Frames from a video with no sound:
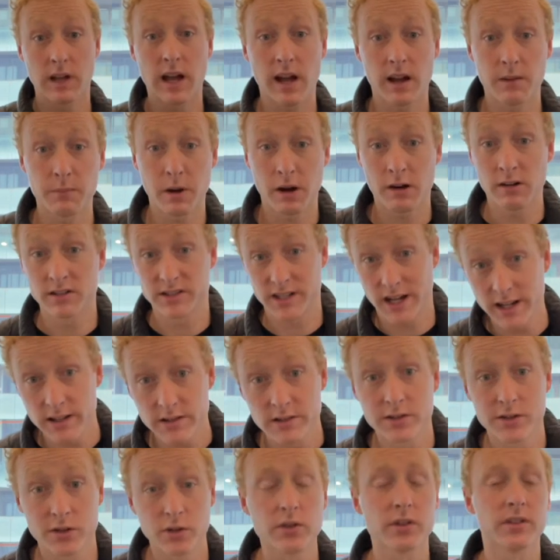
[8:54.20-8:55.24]
parents and
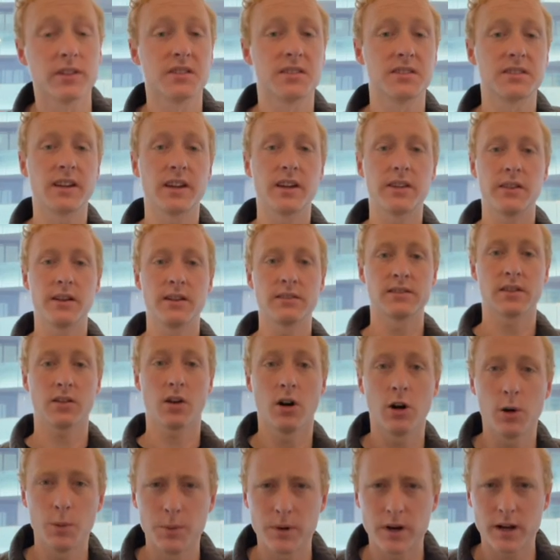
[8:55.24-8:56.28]
students say things like,
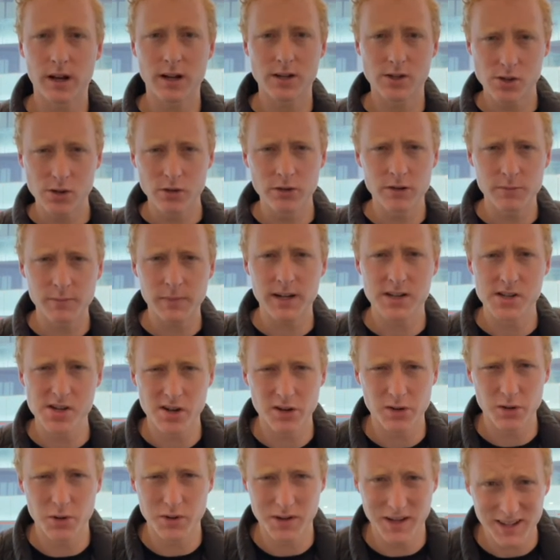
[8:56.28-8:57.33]
oh, but I tuned my
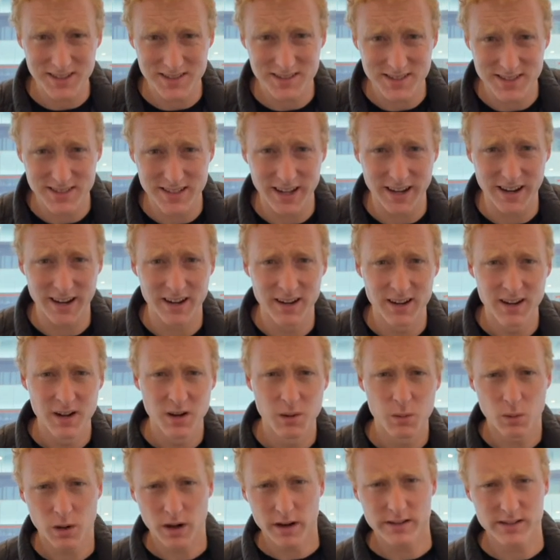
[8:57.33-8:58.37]
cello yesterday,
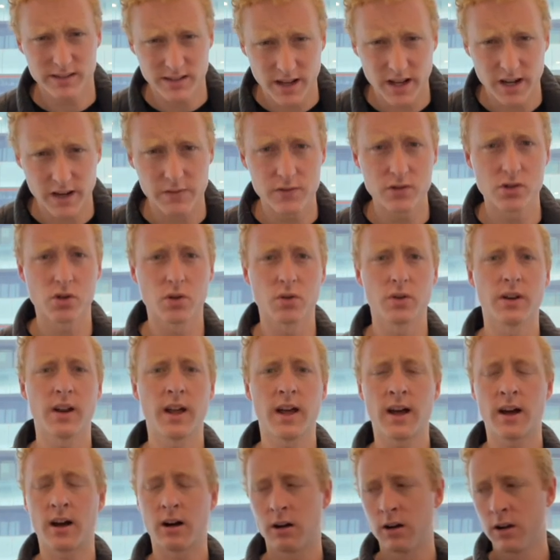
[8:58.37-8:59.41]
why is it out of tune
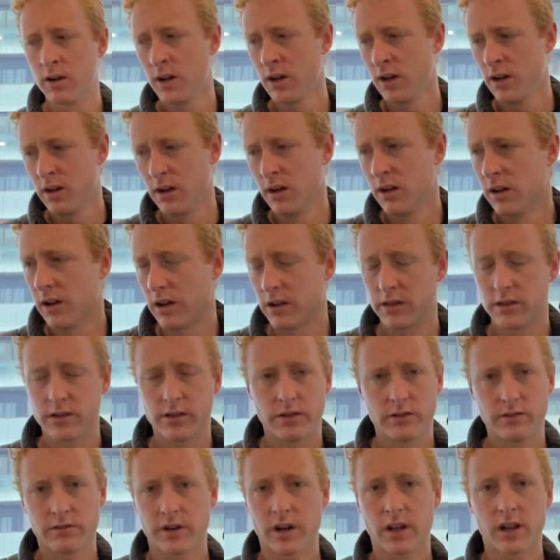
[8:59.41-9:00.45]
now? And
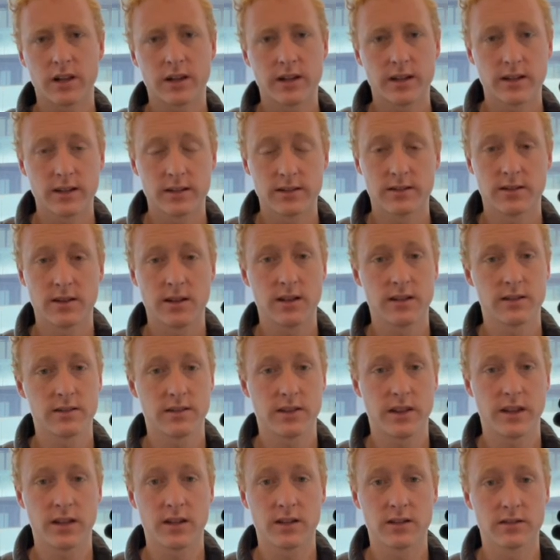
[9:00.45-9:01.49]
the reality is these
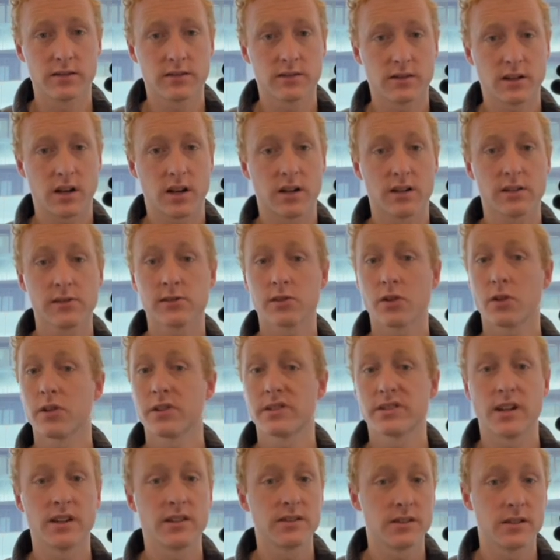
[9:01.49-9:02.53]
things are so
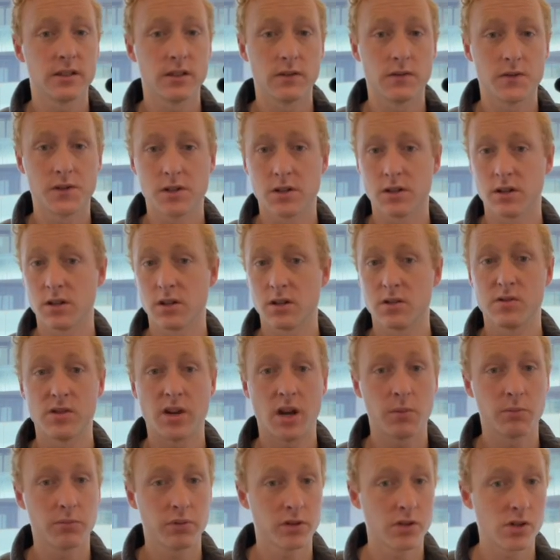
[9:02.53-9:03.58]
sensitive to
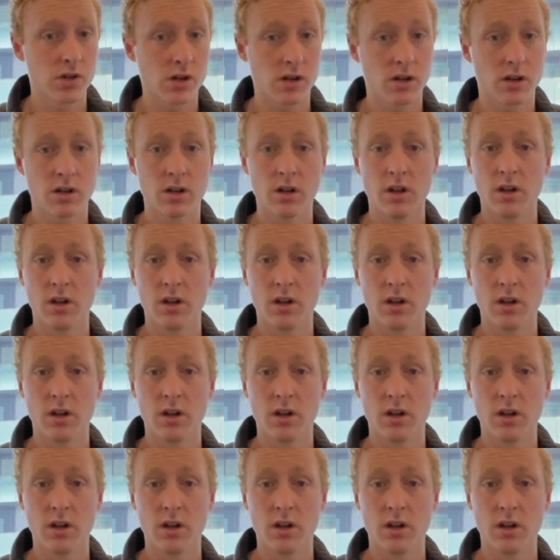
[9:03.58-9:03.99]
temperature,